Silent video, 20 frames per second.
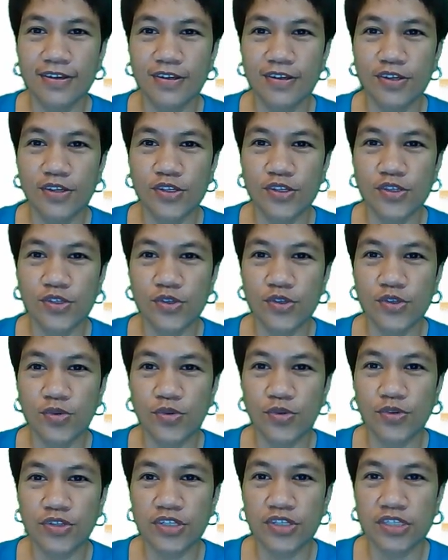
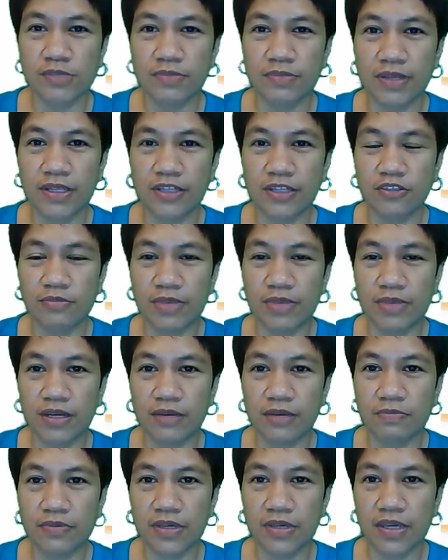So she's planning to make
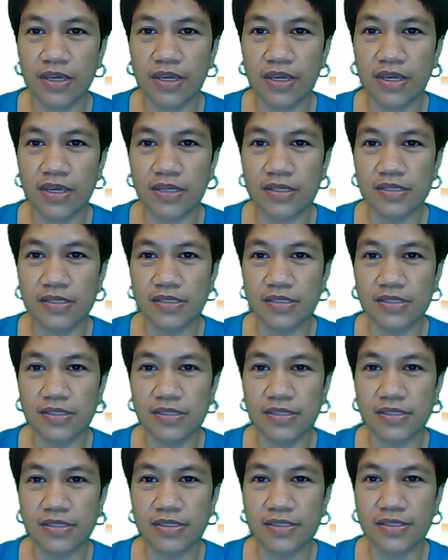
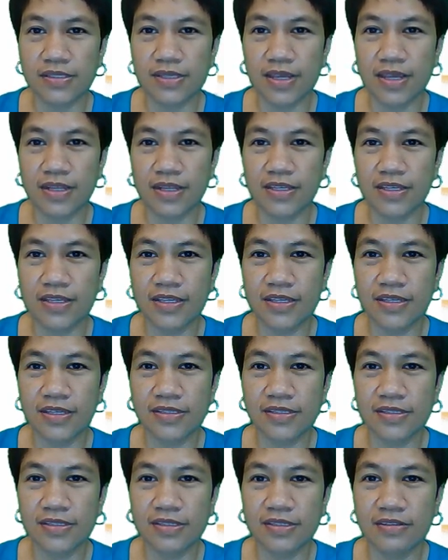cupcakes and here
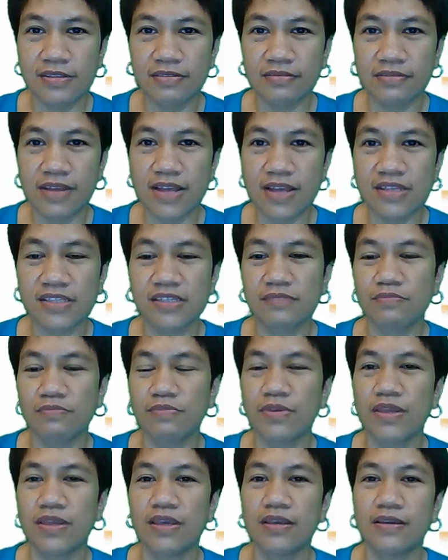is the
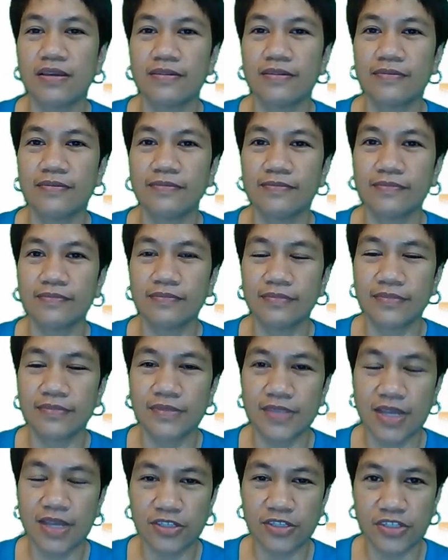recipe
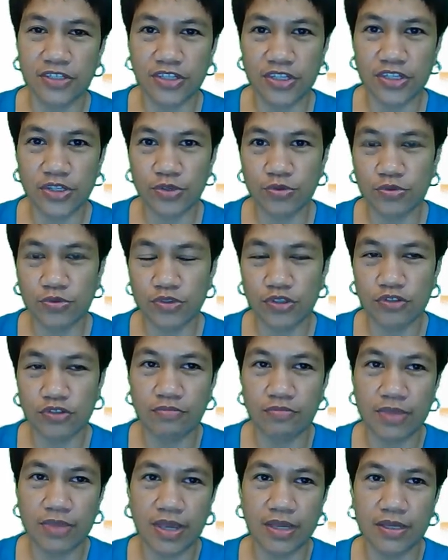that she used
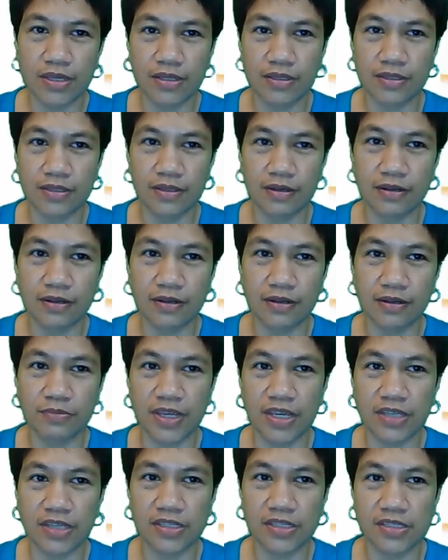to make the
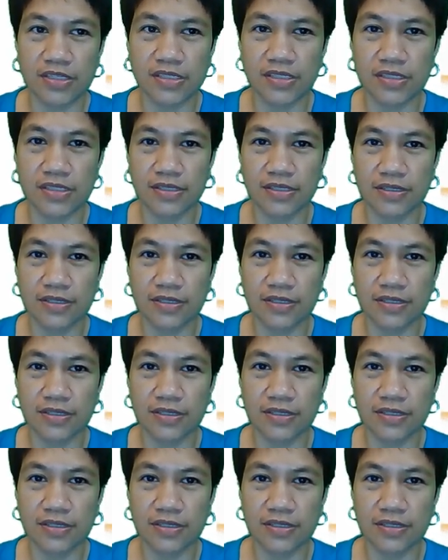cupcakes.